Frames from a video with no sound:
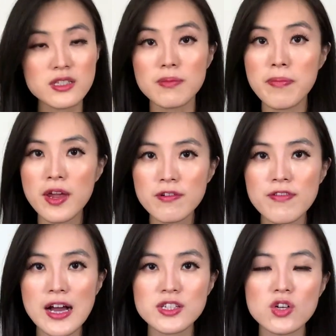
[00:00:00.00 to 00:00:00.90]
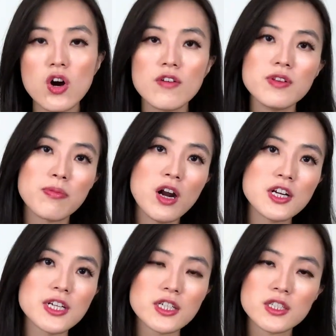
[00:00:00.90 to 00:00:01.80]
the bare facts of the
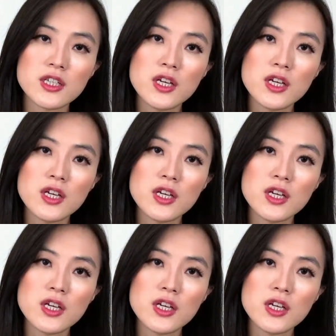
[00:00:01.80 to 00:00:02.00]
project.